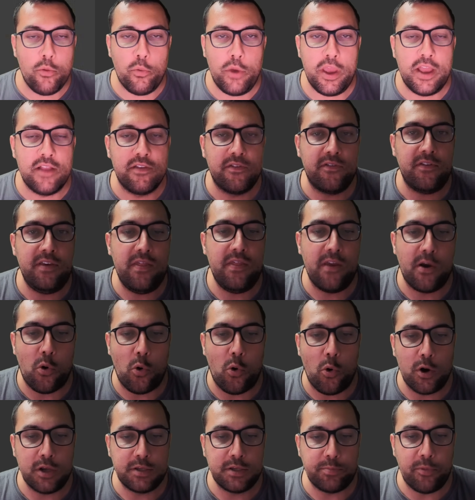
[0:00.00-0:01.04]
We can see the
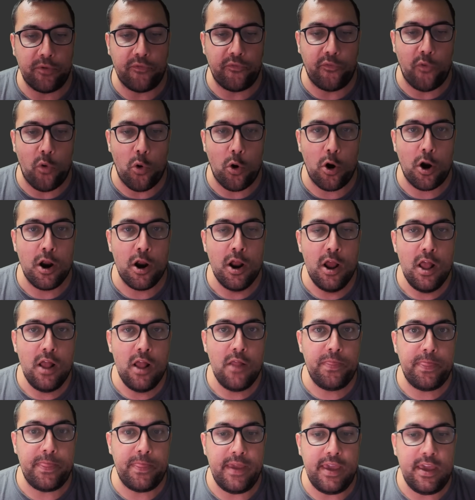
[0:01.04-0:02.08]
course before
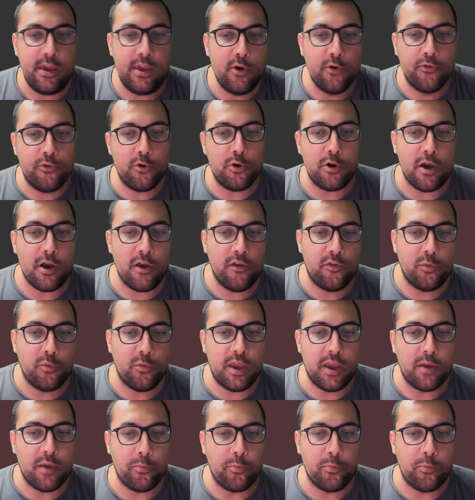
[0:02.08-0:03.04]
the user does. So we can